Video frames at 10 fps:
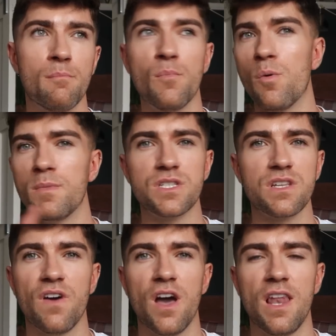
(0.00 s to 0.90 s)
moments
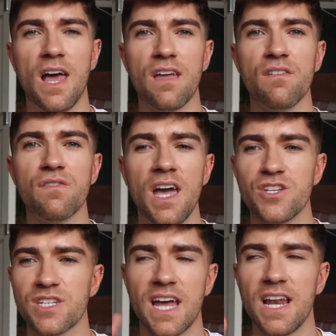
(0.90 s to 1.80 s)
of her life, and
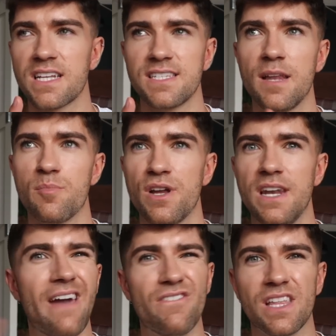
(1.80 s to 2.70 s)
just kind of like
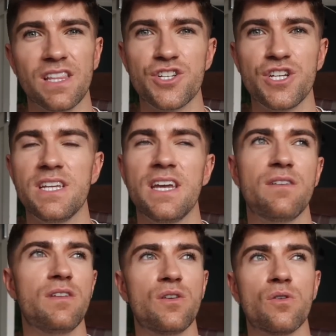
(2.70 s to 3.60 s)
celebrating everything that she
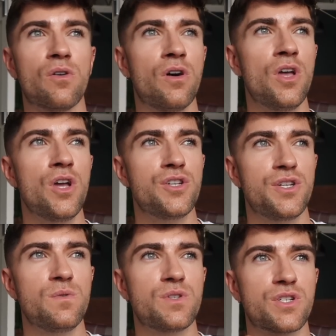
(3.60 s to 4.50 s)
did. You know,
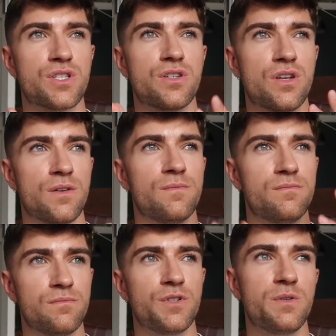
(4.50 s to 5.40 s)
she was
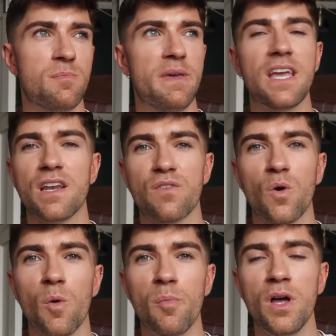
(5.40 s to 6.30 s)
a beacon of
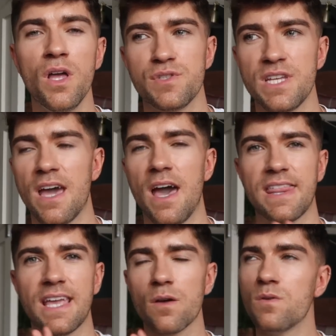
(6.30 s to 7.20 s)
hope. So yeah, I
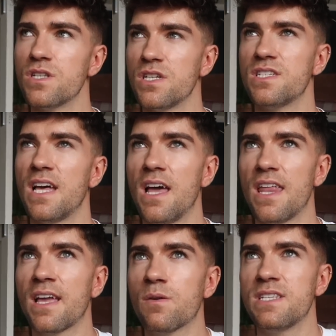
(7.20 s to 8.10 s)
think it was
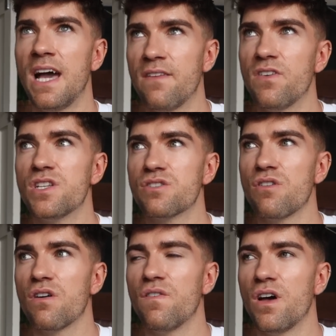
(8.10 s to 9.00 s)
an
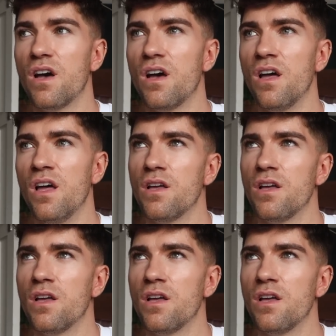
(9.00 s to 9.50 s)
anniversary of her